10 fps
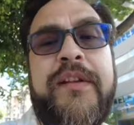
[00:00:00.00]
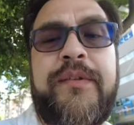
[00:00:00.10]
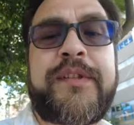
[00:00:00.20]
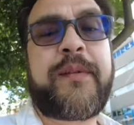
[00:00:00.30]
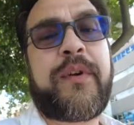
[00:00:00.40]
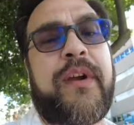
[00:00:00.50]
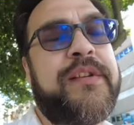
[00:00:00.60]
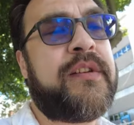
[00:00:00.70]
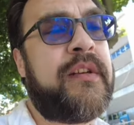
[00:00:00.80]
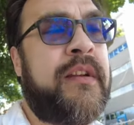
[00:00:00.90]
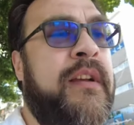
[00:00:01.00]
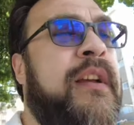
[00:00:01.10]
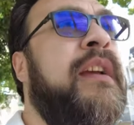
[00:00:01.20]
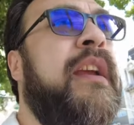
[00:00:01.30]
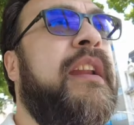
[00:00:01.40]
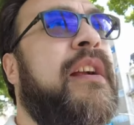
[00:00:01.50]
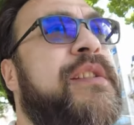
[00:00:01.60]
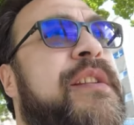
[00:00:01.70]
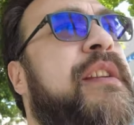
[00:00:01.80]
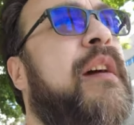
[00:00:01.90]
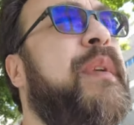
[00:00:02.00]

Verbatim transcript: and Jewish immigration in Argentina,